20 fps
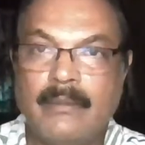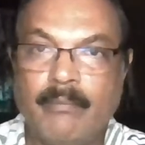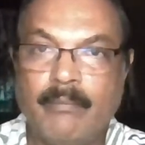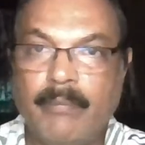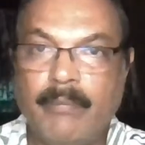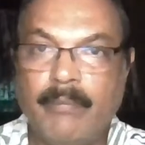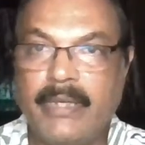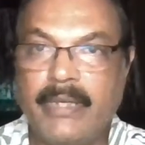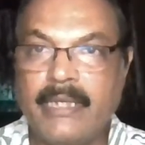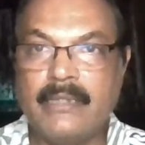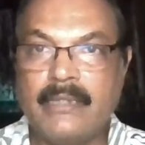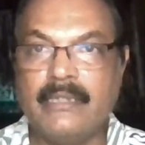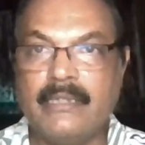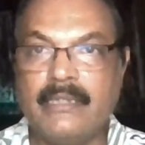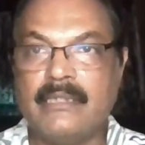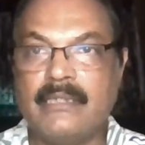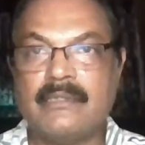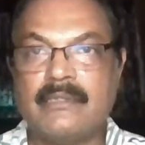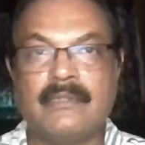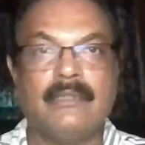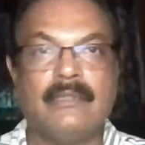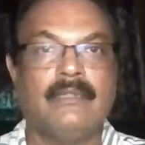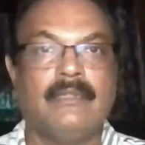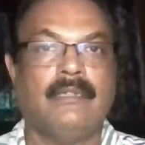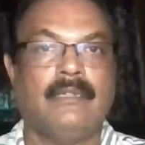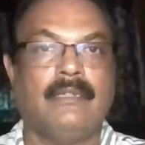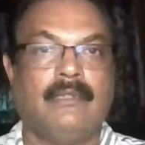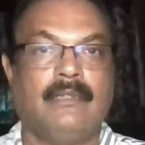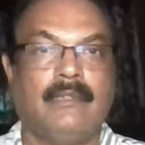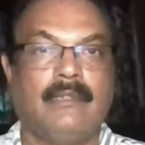Bring this
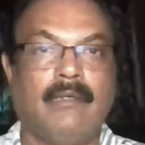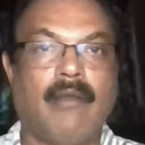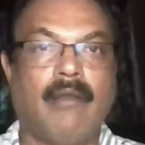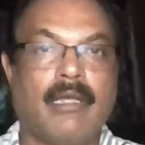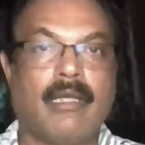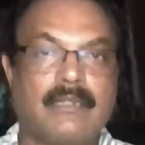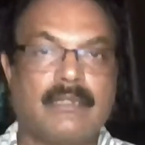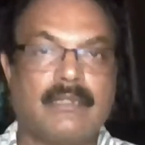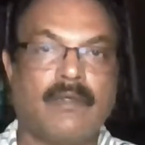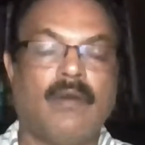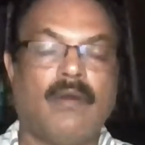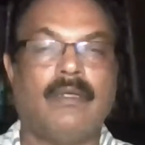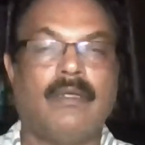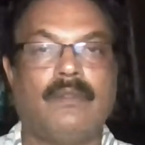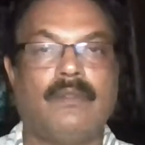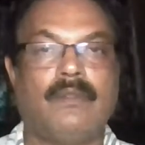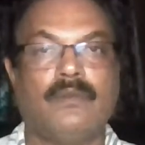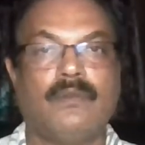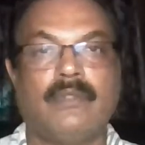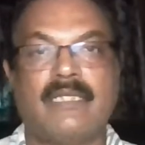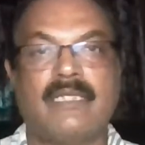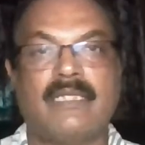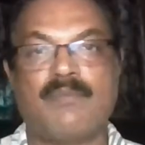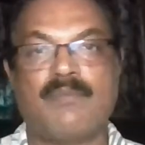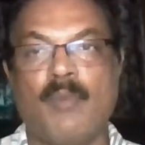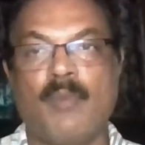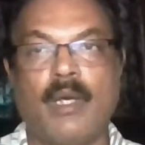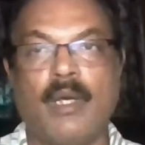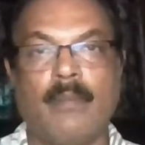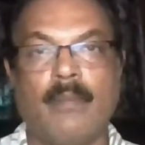glass rod to a
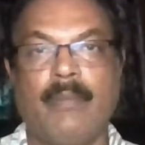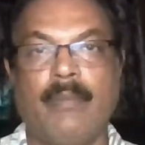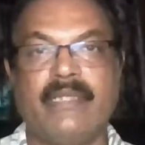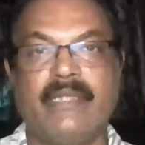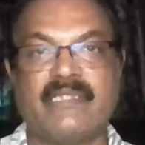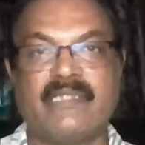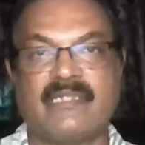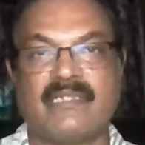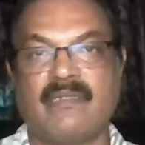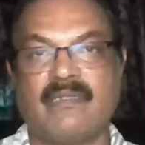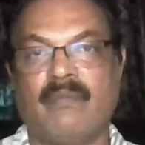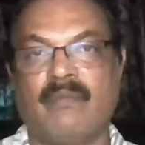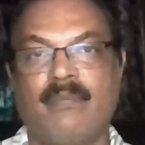small pieces of